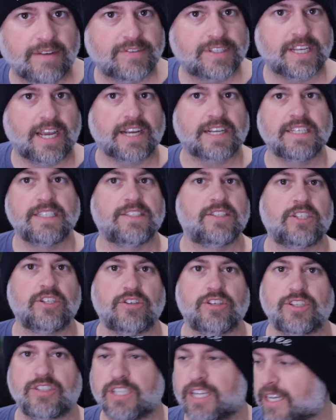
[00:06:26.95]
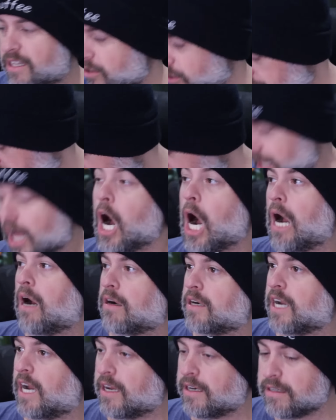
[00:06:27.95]
seconds, you're just like looking down,
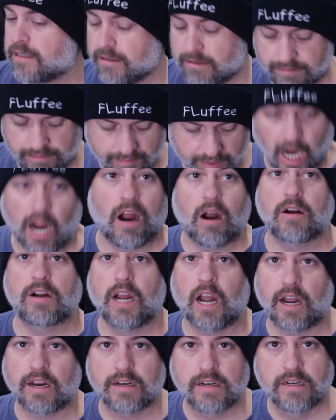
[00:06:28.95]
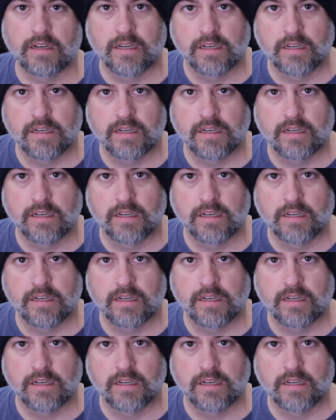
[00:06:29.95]
oh god, yeah, oh god.